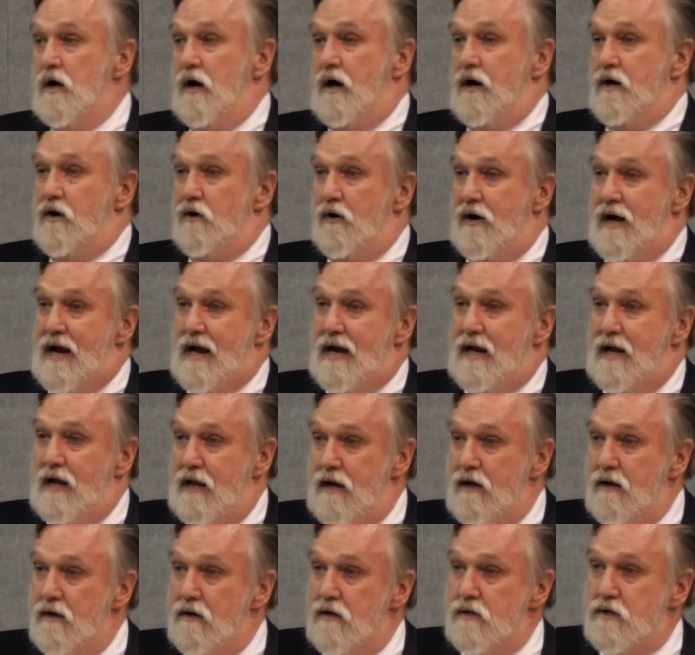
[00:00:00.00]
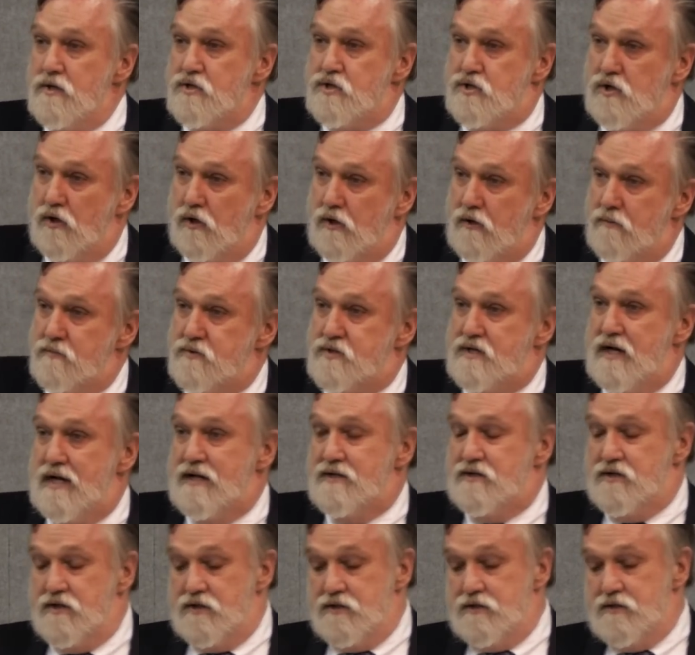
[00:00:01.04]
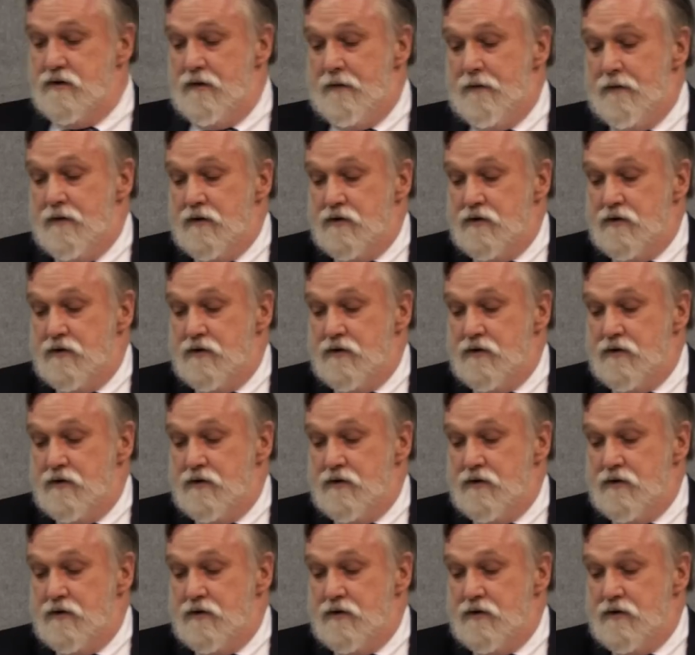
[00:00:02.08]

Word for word: under any circumstances.